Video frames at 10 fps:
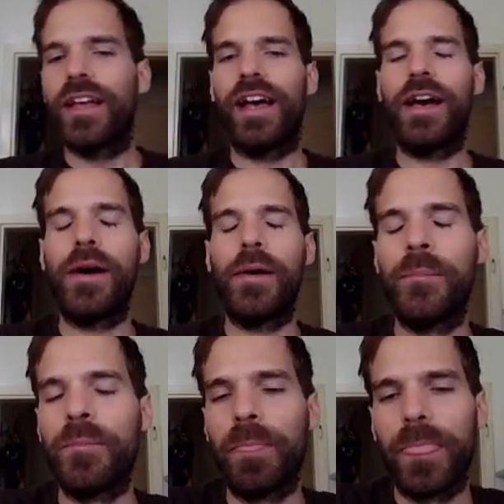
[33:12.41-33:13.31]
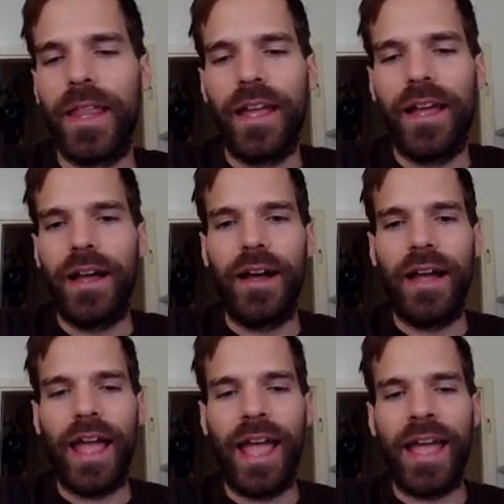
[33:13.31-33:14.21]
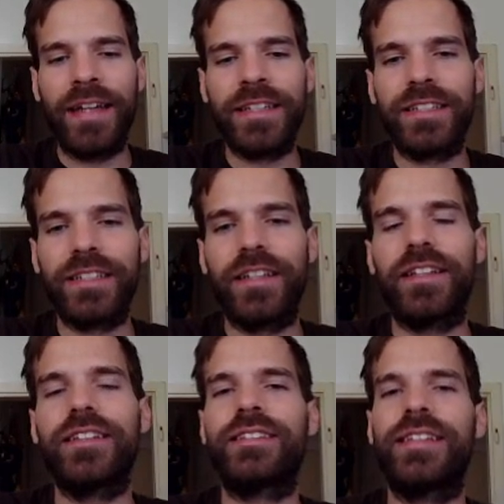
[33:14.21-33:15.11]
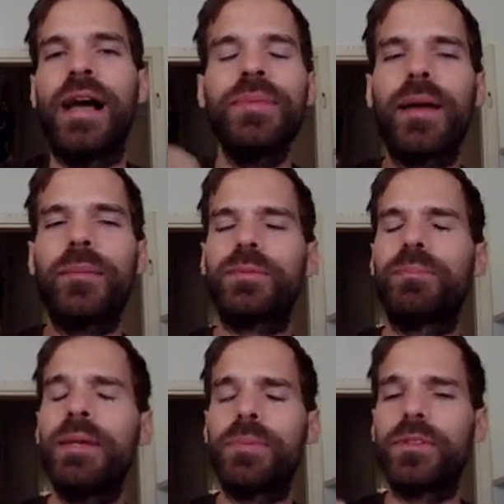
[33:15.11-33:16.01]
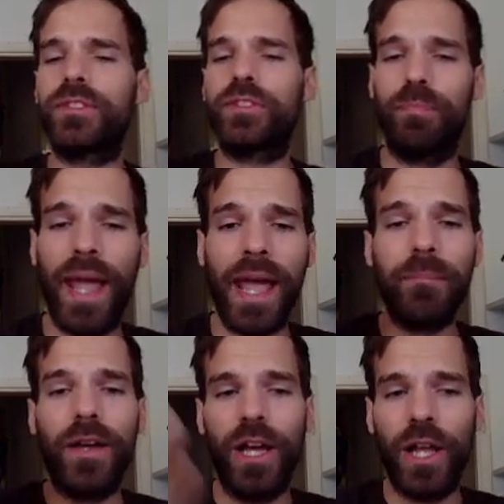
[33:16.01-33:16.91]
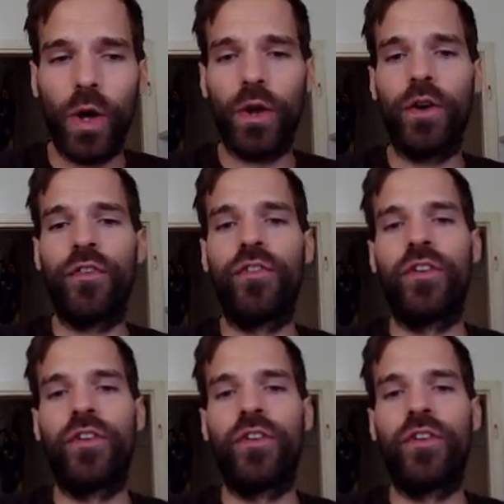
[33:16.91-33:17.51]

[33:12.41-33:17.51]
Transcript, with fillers: Um, and sometimes people spam a lot of